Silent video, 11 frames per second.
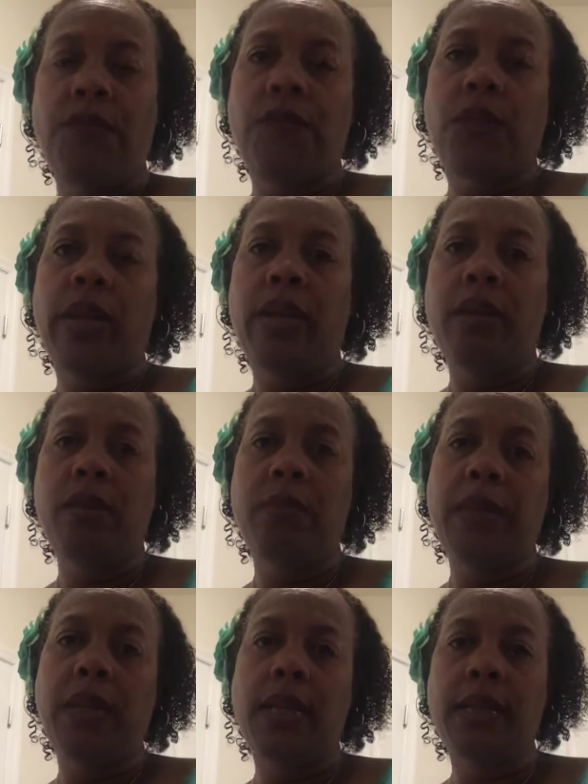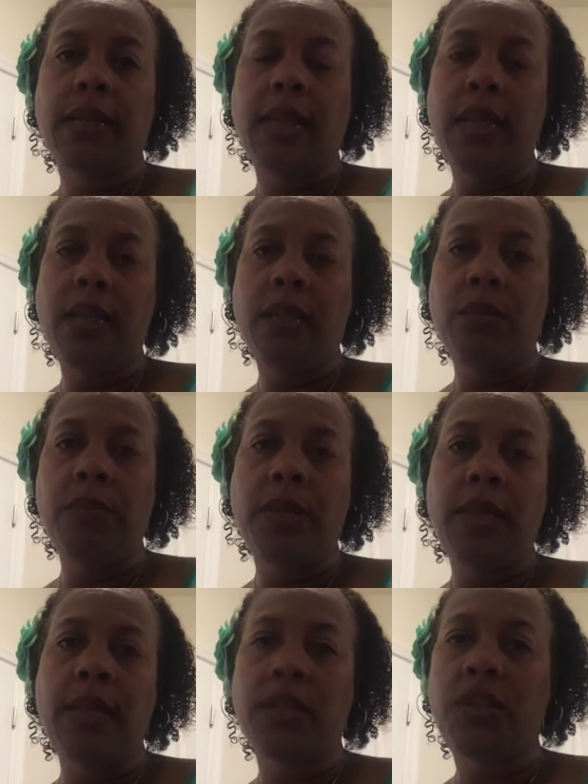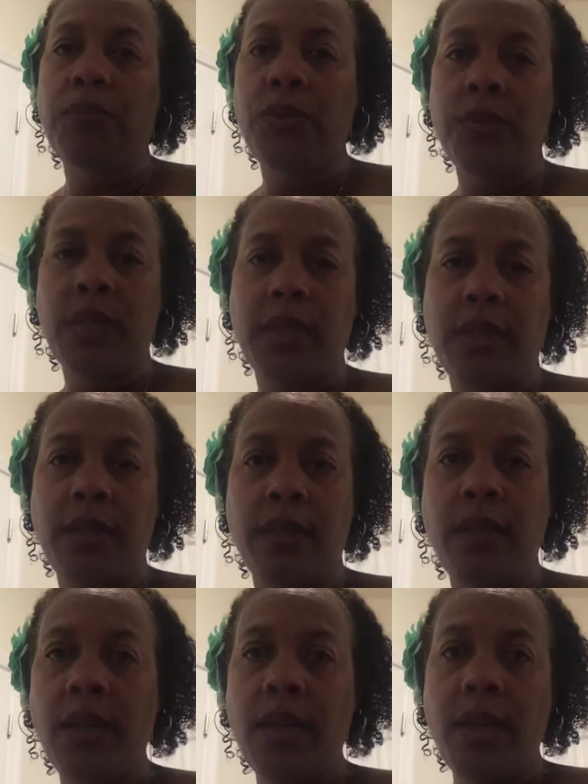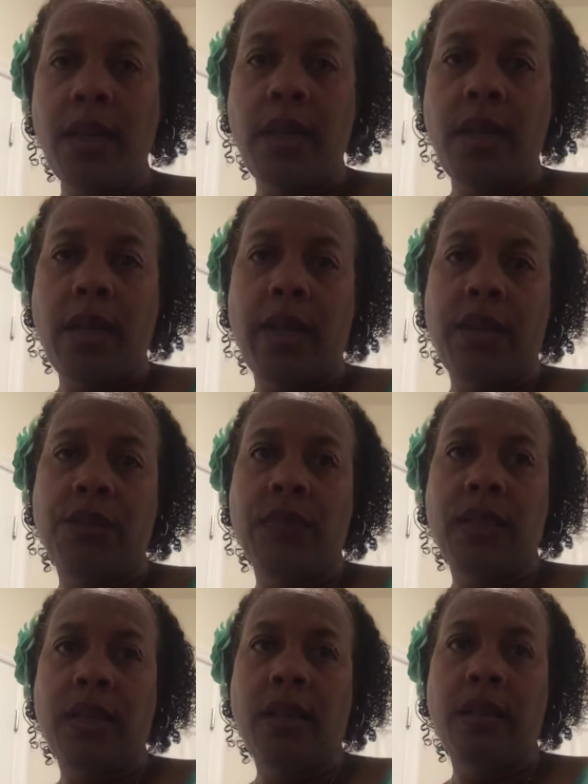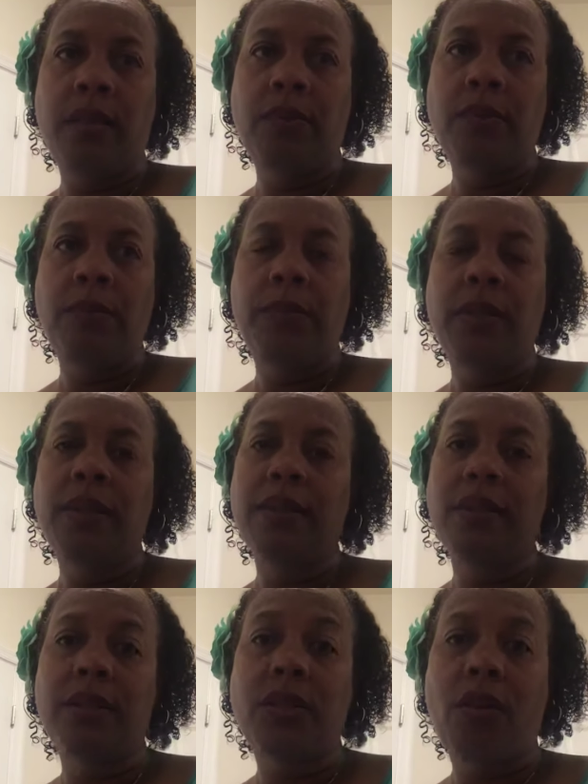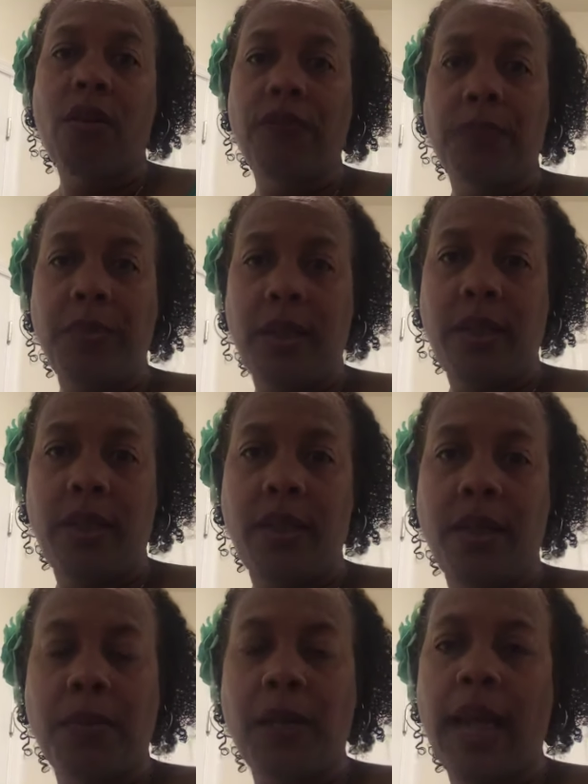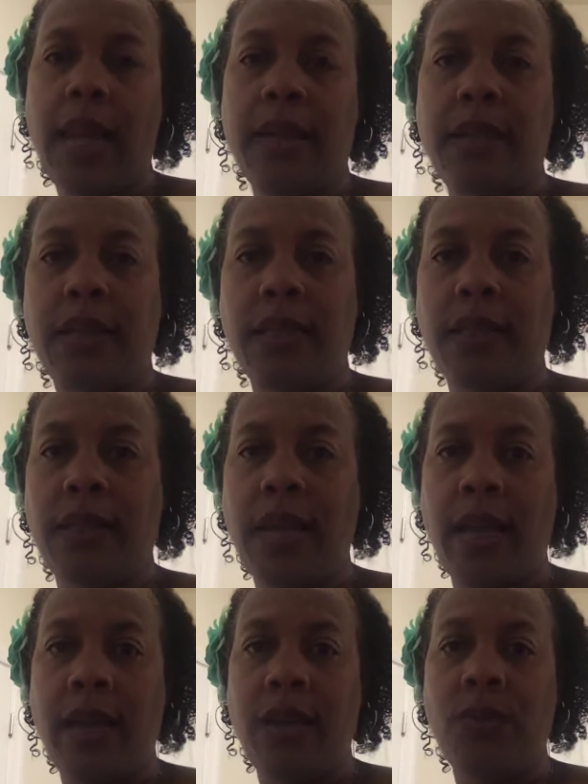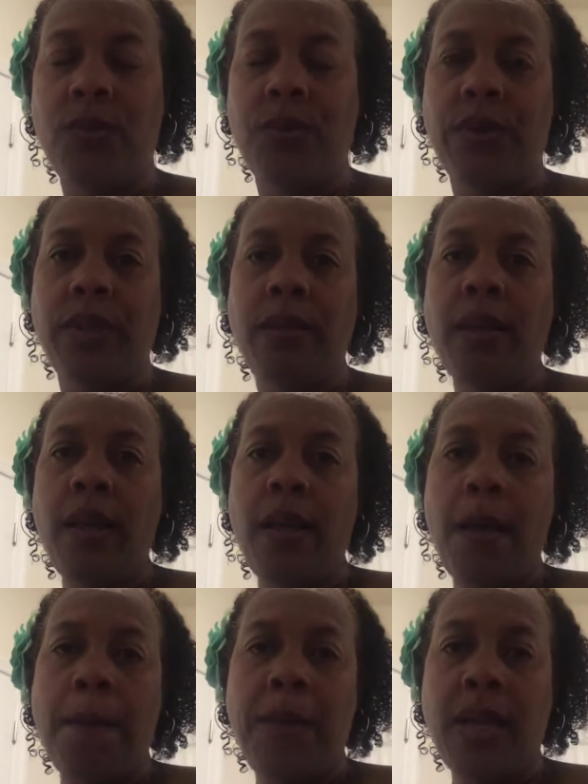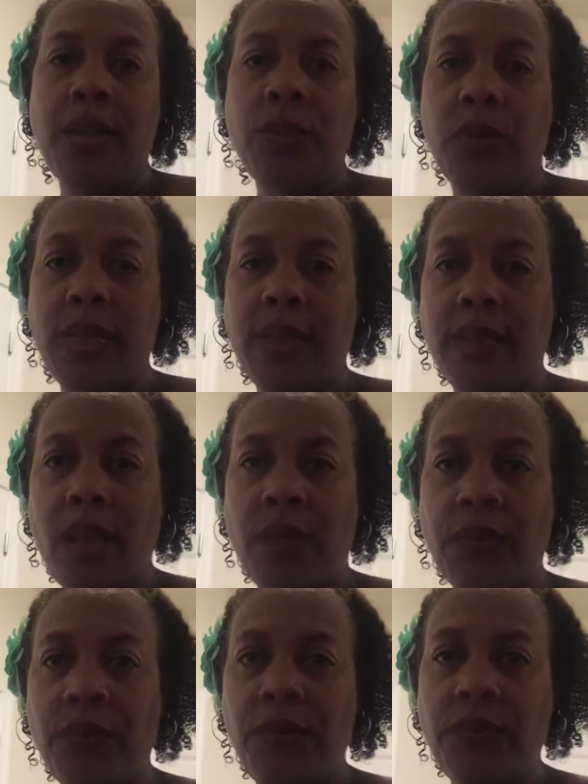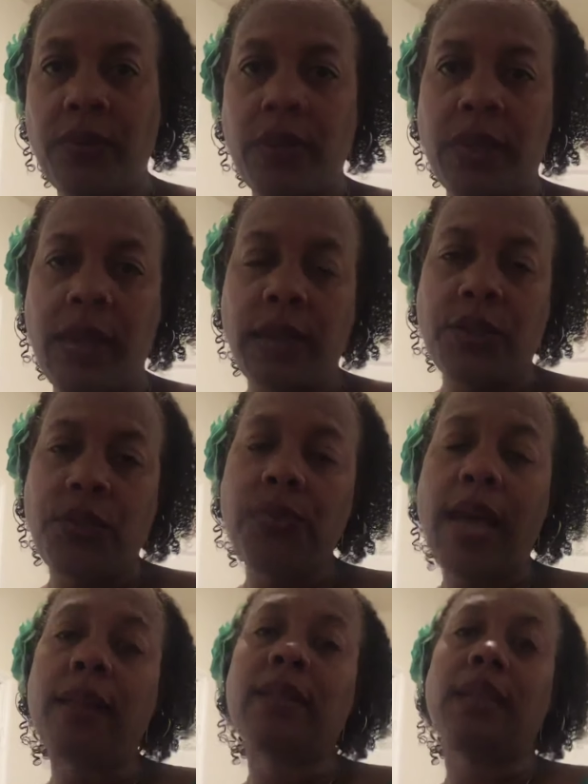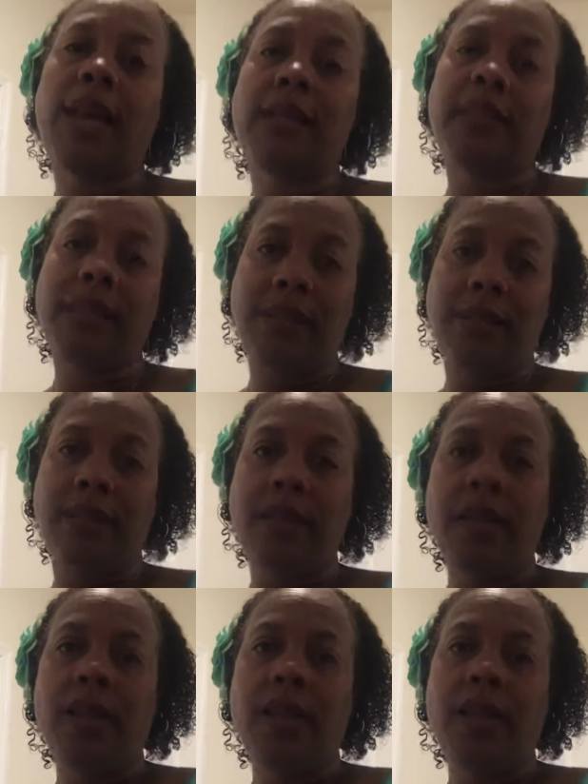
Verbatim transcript: for him and his kingdom, his community, and everything. But this is a start for me, and I'm glad I did it today on May 27th, 2019.